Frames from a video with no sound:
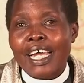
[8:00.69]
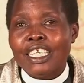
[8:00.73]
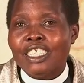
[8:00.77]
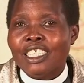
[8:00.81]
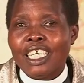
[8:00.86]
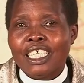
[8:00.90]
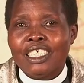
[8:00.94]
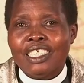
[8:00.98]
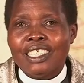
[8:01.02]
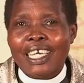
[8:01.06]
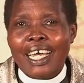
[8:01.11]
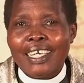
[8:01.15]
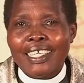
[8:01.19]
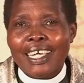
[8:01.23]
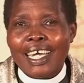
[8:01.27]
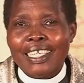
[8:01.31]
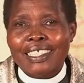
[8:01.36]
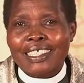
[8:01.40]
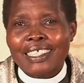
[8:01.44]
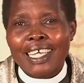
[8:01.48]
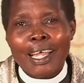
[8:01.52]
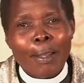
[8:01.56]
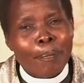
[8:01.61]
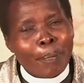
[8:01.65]
at the
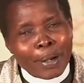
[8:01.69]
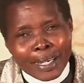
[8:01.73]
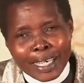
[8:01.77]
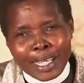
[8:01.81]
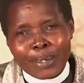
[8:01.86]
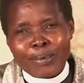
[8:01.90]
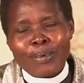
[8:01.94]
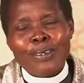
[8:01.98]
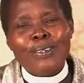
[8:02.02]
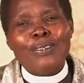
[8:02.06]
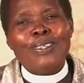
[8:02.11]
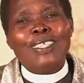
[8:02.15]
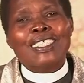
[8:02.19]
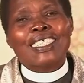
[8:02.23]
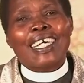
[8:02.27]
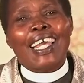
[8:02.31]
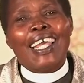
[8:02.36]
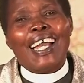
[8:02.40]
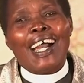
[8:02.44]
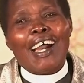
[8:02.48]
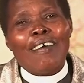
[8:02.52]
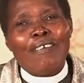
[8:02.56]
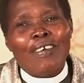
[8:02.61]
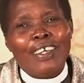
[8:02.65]
giants. But the good news
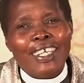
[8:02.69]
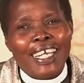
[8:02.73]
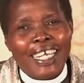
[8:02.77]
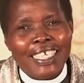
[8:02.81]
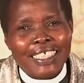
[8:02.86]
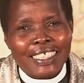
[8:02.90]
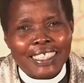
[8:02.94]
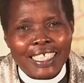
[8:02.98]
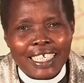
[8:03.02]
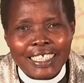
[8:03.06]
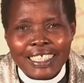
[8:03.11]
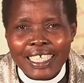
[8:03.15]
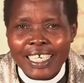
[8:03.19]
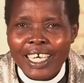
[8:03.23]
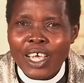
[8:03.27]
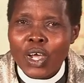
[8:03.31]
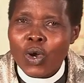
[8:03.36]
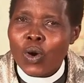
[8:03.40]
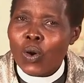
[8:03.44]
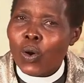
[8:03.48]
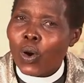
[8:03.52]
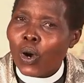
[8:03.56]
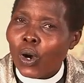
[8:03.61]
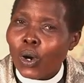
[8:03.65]
I have here is that,
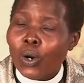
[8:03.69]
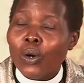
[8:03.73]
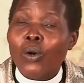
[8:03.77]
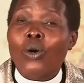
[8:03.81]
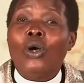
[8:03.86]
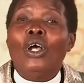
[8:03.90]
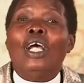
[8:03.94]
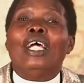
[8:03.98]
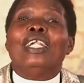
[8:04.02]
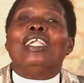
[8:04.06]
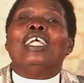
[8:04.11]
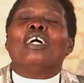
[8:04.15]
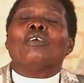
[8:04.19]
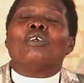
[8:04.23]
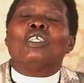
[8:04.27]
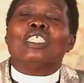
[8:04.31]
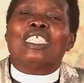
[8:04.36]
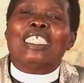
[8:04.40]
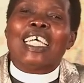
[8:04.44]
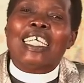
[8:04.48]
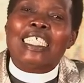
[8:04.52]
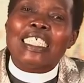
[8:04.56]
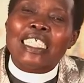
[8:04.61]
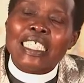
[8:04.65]
oh, there
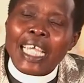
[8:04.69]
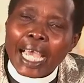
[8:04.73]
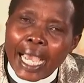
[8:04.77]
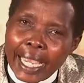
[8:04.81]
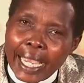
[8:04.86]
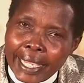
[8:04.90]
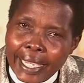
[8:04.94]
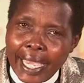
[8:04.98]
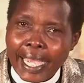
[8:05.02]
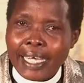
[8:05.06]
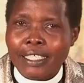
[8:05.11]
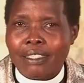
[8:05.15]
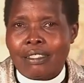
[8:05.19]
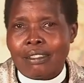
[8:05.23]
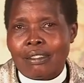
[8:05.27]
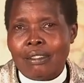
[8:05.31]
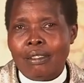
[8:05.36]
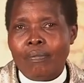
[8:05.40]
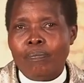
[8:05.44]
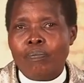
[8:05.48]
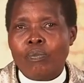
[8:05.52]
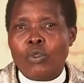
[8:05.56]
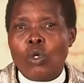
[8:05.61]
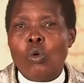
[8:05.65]
is a giant
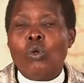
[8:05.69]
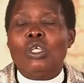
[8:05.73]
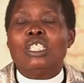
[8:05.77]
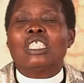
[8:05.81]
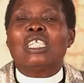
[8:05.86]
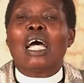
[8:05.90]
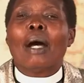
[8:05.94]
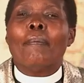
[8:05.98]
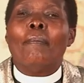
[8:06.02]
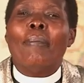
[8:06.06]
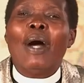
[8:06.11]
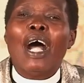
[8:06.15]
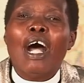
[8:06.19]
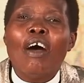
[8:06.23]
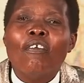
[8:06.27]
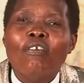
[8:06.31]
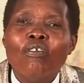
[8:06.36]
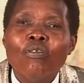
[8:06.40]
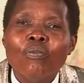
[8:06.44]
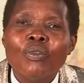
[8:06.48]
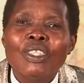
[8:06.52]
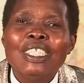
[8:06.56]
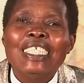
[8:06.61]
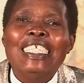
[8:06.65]
who is
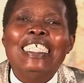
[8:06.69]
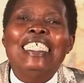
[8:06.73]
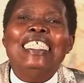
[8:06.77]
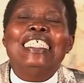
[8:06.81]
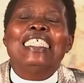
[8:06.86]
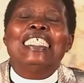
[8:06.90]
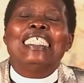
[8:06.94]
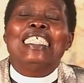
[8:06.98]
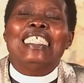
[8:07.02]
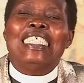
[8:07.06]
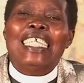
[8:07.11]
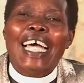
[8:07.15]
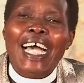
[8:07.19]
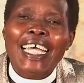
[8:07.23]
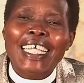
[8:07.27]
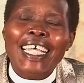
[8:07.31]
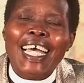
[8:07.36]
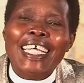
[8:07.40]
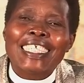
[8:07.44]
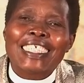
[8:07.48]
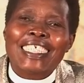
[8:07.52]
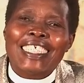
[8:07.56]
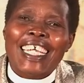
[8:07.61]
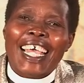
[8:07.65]
above these
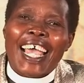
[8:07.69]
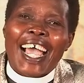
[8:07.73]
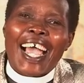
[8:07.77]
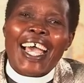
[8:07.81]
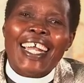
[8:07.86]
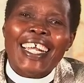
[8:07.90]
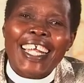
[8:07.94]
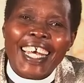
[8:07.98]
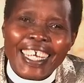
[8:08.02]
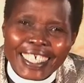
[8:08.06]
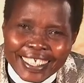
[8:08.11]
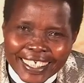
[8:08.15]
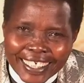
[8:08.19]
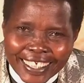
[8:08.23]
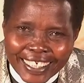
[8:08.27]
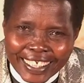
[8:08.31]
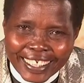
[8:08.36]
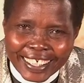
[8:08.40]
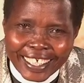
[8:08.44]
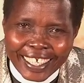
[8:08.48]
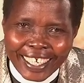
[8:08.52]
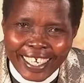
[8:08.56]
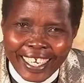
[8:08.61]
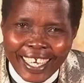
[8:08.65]
giants, the
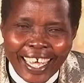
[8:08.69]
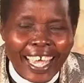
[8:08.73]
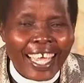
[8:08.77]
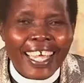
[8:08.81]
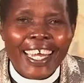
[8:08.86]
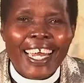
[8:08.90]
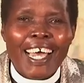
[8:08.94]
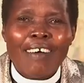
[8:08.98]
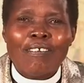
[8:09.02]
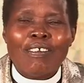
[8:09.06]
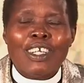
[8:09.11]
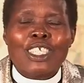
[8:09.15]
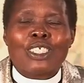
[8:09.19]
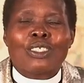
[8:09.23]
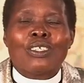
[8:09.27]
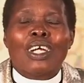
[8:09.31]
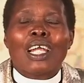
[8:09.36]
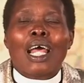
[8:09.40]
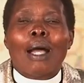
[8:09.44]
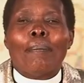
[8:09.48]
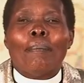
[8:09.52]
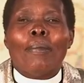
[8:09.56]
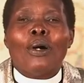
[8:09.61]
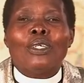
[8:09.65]
Anaks. I love the
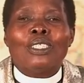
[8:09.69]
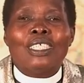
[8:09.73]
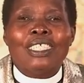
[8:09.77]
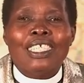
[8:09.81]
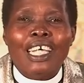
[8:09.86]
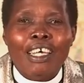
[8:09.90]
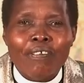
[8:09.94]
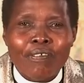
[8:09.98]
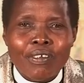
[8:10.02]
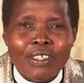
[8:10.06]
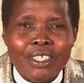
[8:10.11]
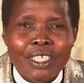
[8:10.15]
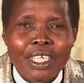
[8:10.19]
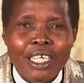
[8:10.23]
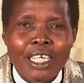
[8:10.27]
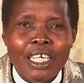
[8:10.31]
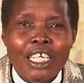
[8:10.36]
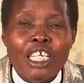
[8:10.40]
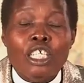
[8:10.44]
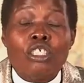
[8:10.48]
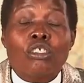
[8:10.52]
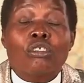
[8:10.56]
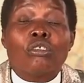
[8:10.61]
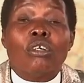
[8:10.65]
story about David.
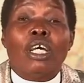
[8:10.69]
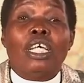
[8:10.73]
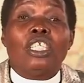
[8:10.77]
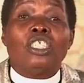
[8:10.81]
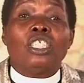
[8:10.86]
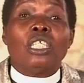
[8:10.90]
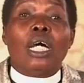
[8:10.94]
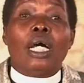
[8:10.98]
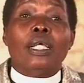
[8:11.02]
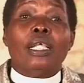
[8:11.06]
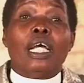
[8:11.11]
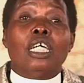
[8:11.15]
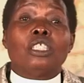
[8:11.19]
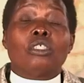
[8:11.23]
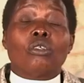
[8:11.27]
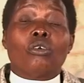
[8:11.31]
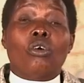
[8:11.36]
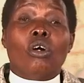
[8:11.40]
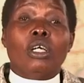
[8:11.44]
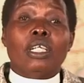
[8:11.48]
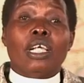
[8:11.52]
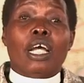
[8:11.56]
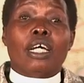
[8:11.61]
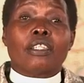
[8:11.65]
He saw a giant,
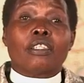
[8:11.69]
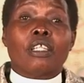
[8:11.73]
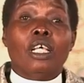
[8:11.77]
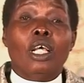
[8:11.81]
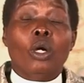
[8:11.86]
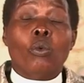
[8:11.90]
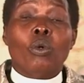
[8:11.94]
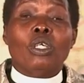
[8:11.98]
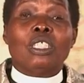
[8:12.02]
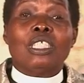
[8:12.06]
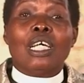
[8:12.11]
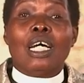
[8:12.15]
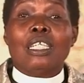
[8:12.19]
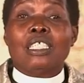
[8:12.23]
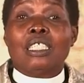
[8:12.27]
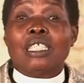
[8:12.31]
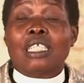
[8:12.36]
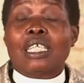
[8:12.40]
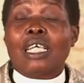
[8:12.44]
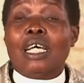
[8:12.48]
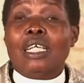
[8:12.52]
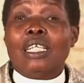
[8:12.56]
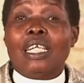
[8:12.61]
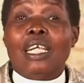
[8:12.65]
Goliath, which had
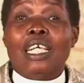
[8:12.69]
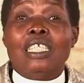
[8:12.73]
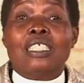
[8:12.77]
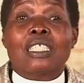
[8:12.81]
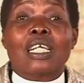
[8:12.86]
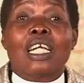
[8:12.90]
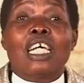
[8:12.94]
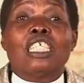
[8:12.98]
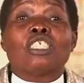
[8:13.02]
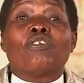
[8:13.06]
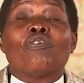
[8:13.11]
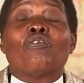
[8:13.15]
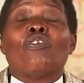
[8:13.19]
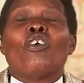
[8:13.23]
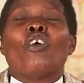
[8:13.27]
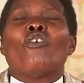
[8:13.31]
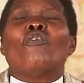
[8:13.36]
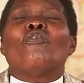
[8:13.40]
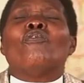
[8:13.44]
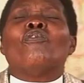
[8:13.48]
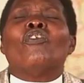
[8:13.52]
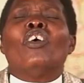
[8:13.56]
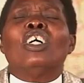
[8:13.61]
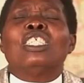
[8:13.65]
scared the Israelites for
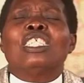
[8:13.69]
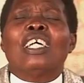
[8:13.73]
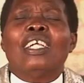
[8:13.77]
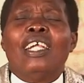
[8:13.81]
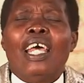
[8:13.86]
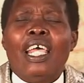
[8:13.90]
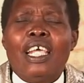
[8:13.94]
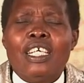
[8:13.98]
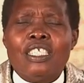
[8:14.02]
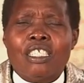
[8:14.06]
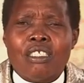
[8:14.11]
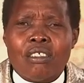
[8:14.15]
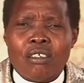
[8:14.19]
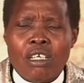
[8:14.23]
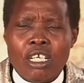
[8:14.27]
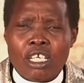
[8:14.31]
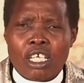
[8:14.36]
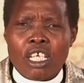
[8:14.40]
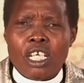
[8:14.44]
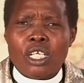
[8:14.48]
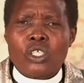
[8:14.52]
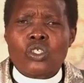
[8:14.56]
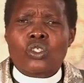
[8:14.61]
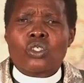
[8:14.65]
forty days.
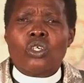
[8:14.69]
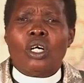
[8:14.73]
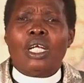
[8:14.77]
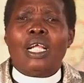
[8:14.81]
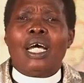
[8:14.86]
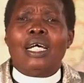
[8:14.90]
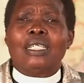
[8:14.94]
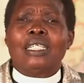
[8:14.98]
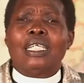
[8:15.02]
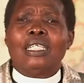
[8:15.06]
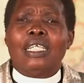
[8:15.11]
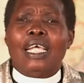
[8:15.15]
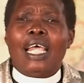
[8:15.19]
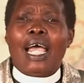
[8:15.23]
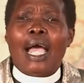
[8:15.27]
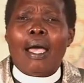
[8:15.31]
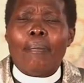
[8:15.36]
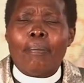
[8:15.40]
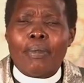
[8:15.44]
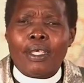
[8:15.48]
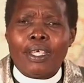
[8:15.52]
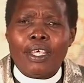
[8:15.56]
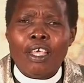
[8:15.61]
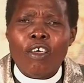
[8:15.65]
King Saul and the
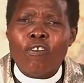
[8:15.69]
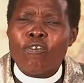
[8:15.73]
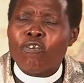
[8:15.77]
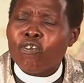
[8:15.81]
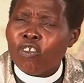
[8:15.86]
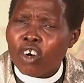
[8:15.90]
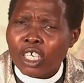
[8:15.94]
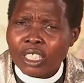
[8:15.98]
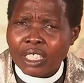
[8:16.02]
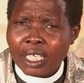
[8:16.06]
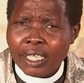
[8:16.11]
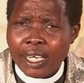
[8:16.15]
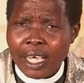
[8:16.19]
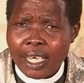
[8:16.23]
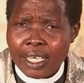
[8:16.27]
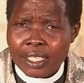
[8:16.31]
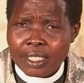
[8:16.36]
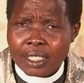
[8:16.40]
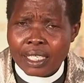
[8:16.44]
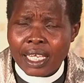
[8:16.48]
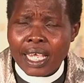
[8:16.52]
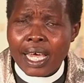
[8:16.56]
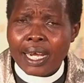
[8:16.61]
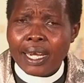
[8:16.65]
army. forty
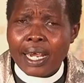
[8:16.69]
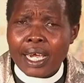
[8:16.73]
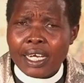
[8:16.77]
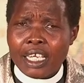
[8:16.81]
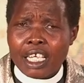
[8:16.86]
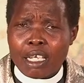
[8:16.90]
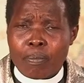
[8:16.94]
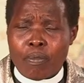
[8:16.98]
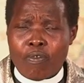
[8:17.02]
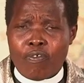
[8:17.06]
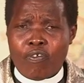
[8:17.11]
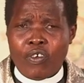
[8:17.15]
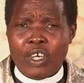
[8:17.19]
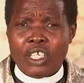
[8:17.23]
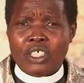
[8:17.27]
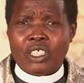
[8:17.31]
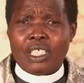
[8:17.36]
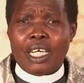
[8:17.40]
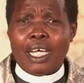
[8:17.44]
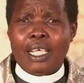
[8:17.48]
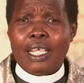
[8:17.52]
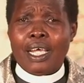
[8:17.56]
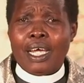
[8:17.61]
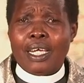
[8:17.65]
days they are running before a
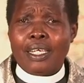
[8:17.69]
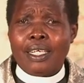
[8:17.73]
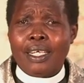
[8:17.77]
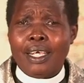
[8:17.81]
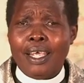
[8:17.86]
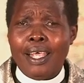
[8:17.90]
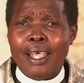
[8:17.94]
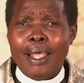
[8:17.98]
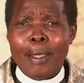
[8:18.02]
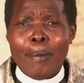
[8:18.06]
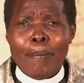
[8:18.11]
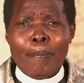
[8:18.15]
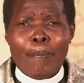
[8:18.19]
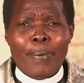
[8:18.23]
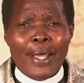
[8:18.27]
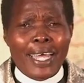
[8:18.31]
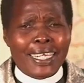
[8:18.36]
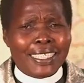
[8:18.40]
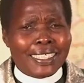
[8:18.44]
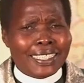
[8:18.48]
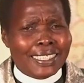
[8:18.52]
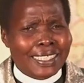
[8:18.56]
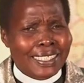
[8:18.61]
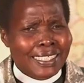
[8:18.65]
giant.
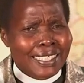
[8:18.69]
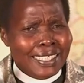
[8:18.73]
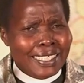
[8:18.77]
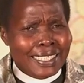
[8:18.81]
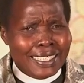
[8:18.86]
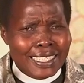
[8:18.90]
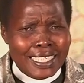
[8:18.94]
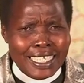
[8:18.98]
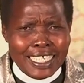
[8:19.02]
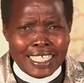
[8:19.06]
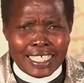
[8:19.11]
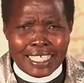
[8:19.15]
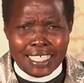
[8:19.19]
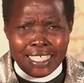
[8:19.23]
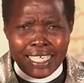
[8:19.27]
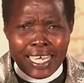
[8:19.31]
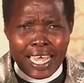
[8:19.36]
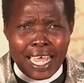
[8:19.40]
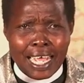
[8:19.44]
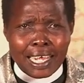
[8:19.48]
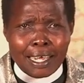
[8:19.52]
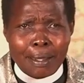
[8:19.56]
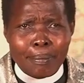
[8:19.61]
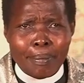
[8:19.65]
But this
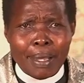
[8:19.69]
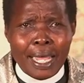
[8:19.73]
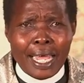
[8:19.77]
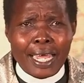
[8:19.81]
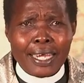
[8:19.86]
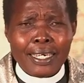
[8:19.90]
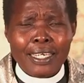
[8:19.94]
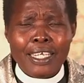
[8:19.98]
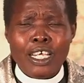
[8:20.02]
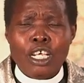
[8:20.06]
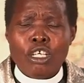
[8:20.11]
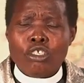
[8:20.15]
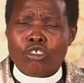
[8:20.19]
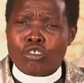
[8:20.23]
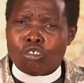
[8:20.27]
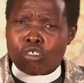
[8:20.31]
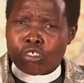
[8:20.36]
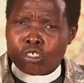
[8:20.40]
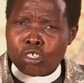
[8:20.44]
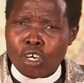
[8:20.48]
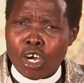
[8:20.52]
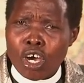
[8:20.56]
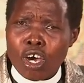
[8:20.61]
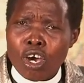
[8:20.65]
young man
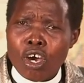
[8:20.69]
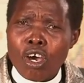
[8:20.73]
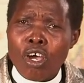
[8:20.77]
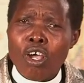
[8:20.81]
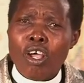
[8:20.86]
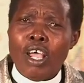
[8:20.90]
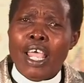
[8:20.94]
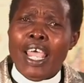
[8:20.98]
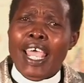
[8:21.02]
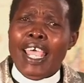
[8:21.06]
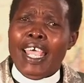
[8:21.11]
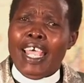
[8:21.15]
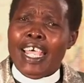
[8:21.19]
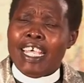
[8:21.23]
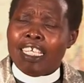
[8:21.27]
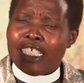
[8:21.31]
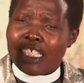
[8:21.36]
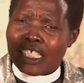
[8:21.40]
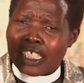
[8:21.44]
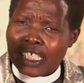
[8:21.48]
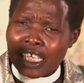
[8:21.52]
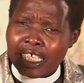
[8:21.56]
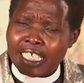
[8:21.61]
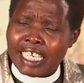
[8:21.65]
saw a,
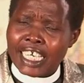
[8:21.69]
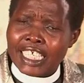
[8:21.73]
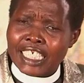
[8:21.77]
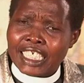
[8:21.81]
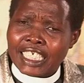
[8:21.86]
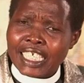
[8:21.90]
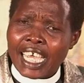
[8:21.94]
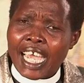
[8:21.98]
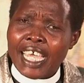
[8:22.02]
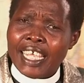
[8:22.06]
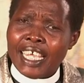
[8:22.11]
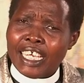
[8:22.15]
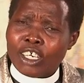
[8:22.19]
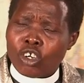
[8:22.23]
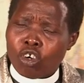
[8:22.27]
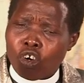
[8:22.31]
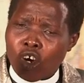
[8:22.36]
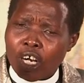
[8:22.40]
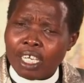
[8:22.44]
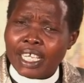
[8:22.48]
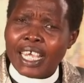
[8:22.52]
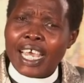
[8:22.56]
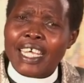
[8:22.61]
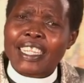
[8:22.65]
the giant
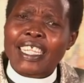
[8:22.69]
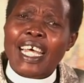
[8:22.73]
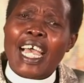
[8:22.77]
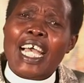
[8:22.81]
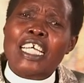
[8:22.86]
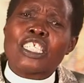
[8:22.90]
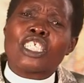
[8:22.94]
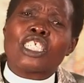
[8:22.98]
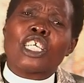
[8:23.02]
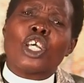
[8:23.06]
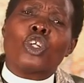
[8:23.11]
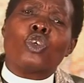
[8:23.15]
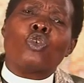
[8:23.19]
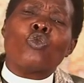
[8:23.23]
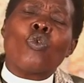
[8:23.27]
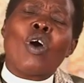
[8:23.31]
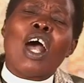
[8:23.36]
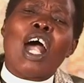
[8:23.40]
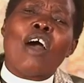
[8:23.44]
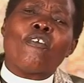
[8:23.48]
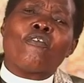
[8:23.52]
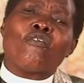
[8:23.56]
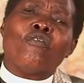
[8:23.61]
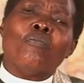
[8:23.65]
Goliath as a
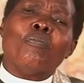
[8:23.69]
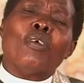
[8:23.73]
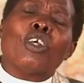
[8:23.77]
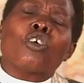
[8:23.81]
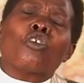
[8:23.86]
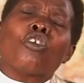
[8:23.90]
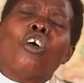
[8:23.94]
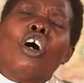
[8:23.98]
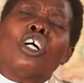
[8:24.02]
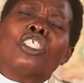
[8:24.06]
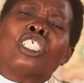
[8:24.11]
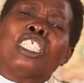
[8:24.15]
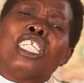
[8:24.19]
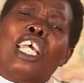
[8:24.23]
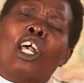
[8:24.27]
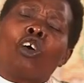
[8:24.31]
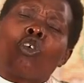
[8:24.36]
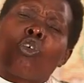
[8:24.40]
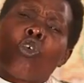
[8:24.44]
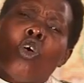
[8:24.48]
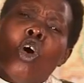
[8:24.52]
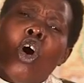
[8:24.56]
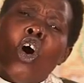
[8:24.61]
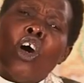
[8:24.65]
dwarf, because the
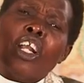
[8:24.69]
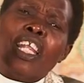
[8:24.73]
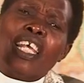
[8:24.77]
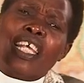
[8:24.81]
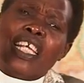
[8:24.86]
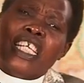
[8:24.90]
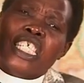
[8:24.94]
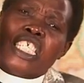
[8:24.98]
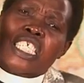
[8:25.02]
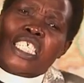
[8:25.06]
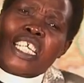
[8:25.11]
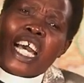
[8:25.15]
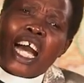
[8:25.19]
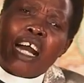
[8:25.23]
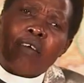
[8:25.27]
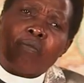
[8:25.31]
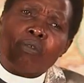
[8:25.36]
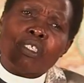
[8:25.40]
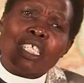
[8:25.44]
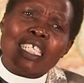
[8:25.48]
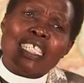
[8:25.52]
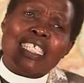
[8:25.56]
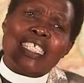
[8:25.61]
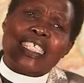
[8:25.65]
God he
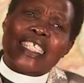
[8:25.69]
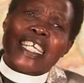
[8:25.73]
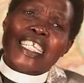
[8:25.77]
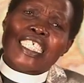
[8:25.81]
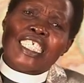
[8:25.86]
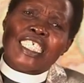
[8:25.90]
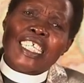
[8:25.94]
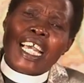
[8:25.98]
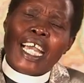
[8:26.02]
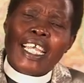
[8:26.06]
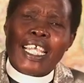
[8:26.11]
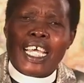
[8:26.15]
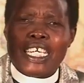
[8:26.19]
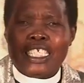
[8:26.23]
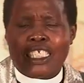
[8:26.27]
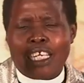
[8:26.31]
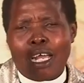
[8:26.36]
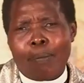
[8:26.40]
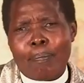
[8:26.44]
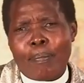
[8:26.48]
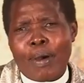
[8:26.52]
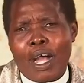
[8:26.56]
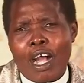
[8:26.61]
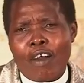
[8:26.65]
serves is a giant
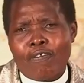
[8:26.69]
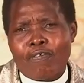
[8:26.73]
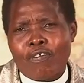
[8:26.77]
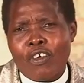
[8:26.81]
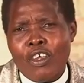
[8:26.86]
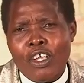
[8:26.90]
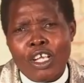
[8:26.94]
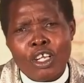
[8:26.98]
above